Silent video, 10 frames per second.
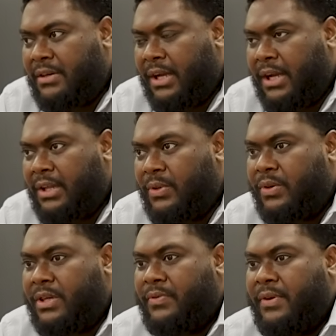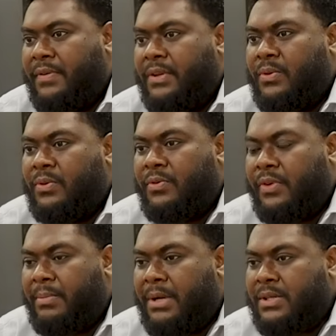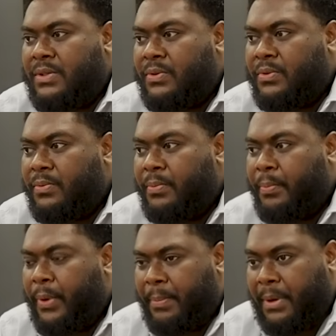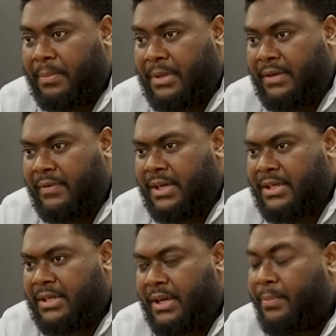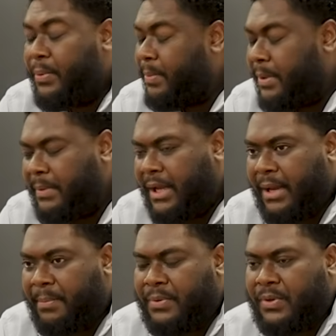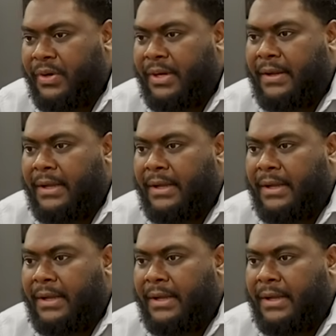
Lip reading: it took us roughly 2 to 3 months to prep up the device, prep up the app, sorry,